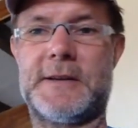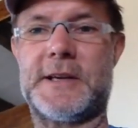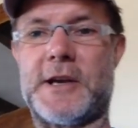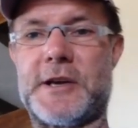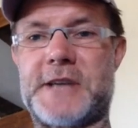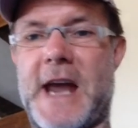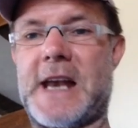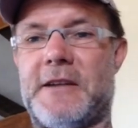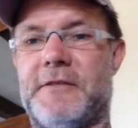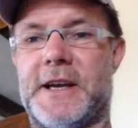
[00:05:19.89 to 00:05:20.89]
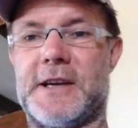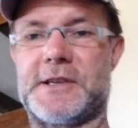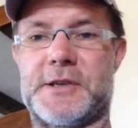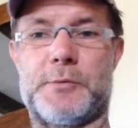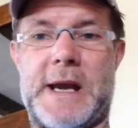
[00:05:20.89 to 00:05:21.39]
you know, your daily
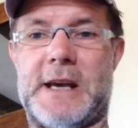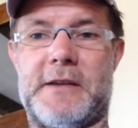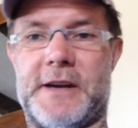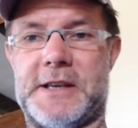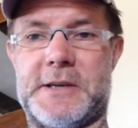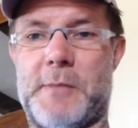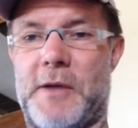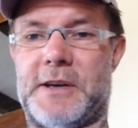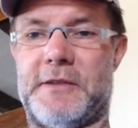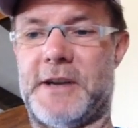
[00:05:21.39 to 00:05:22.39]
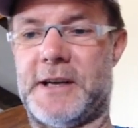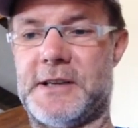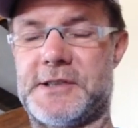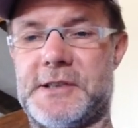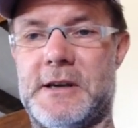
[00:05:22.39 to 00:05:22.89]
figures, your weekly figures, your monthly
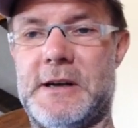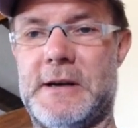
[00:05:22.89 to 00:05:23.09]
figures,